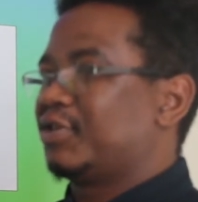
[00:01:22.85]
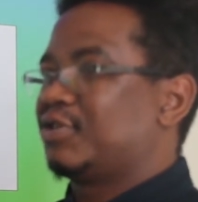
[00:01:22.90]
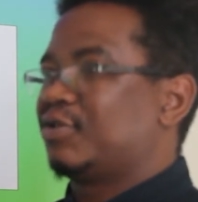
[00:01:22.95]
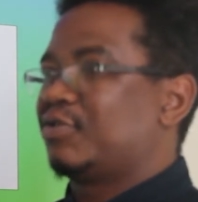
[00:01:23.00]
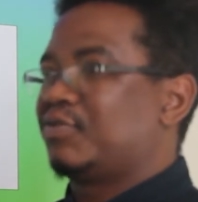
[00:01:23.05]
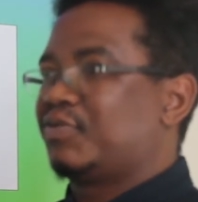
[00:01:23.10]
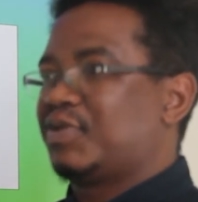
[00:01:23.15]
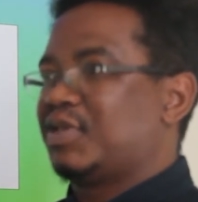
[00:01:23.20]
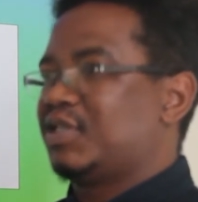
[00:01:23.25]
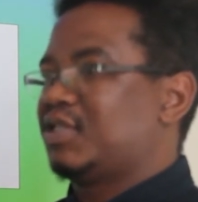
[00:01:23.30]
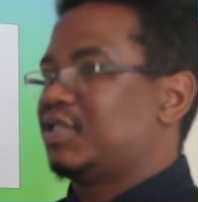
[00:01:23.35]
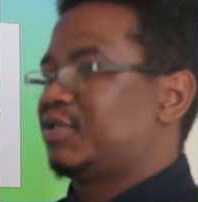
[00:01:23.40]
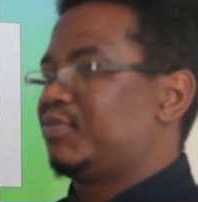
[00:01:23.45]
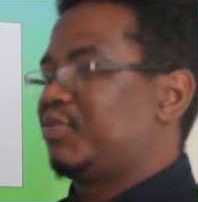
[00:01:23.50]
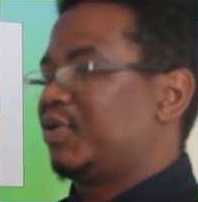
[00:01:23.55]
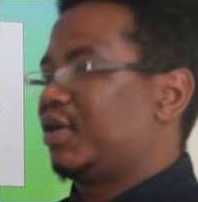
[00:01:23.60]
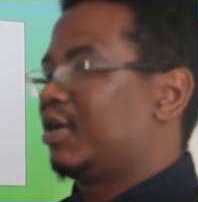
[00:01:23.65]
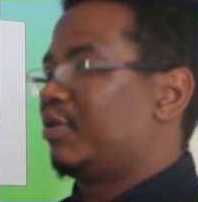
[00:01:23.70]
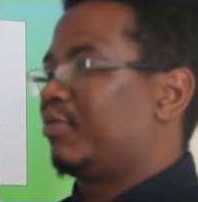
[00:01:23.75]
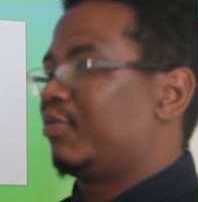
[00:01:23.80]
So this has
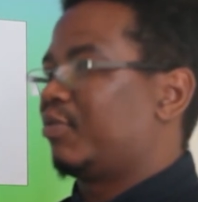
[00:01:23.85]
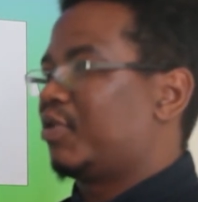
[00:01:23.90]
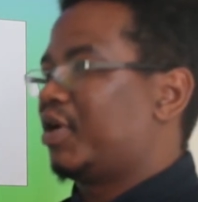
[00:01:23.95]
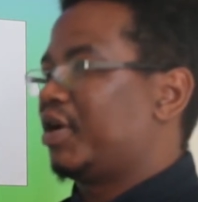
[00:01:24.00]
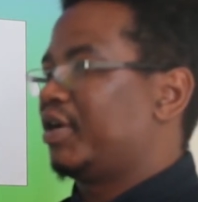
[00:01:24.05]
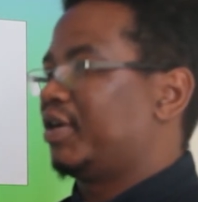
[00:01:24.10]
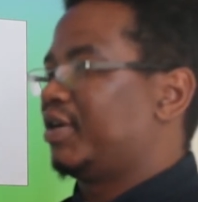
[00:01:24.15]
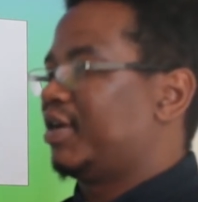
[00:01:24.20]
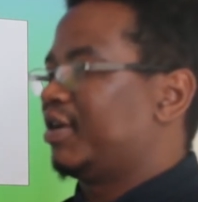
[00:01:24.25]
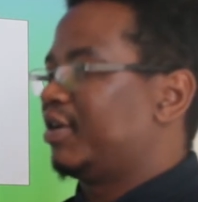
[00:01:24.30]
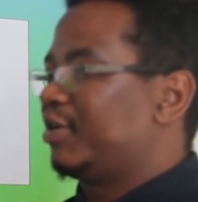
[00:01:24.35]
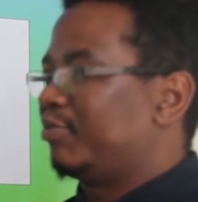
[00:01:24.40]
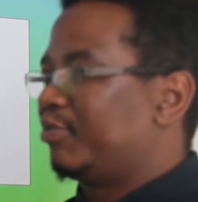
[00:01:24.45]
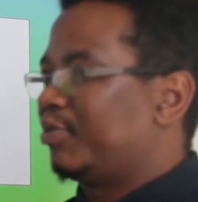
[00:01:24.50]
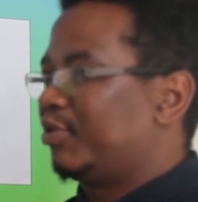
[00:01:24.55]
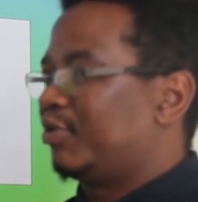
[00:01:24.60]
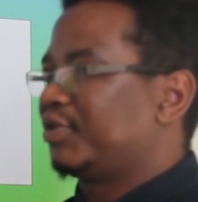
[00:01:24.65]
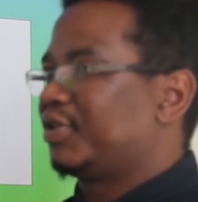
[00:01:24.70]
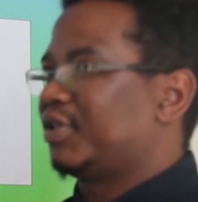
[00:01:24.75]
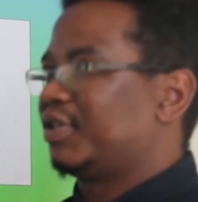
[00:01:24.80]
become quite an
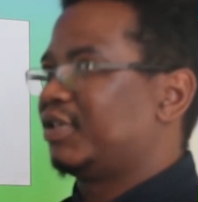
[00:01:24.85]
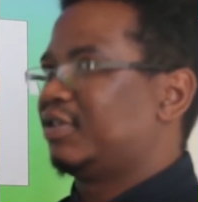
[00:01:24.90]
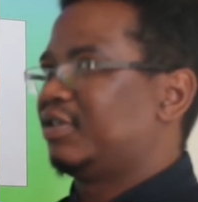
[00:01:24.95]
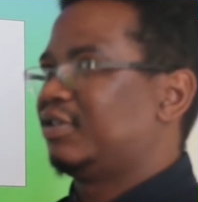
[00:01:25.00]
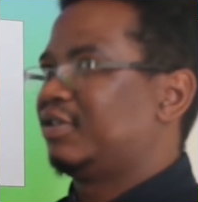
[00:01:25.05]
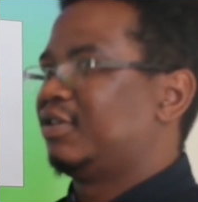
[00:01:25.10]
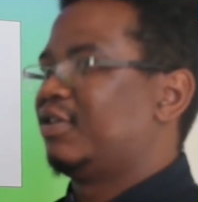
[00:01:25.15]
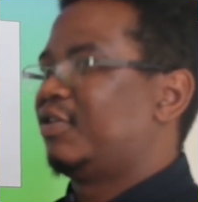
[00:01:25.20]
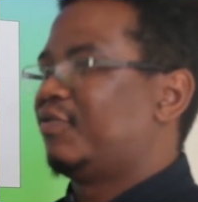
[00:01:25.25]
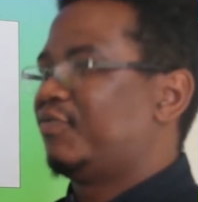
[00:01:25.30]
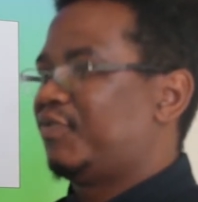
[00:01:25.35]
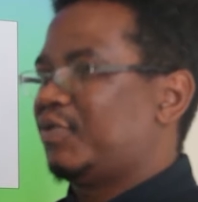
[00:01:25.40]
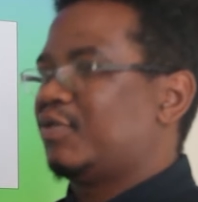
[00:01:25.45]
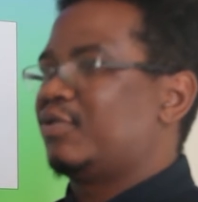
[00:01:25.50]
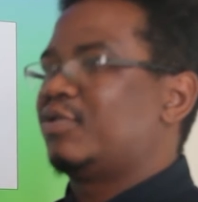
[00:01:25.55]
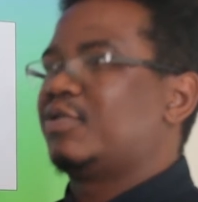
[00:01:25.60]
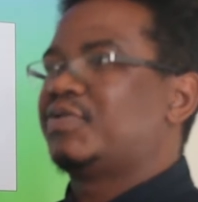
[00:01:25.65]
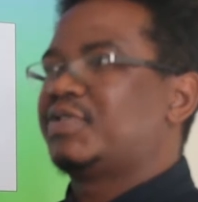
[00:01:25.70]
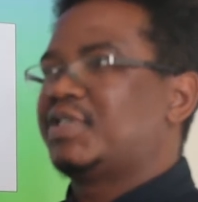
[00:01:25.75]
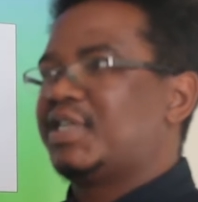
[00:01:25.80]
important
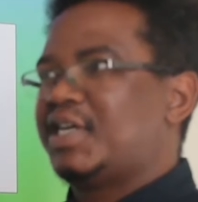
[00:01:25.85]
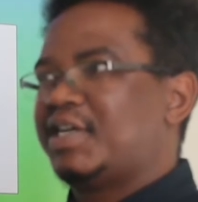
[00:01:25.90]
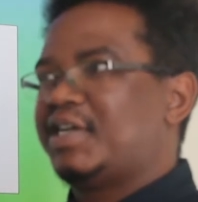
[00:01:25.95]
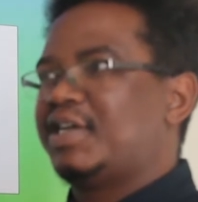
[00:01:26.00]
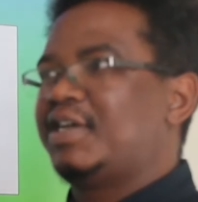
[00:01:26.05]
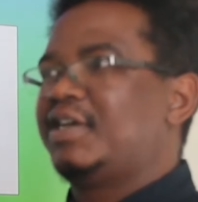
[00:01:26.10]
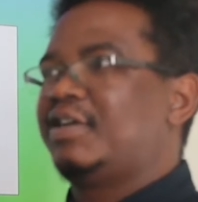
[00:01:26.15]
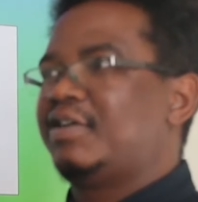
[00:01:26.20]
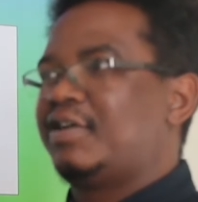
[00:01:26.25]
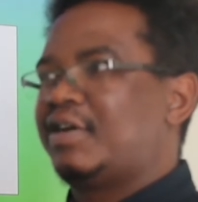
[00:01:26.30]
field of study.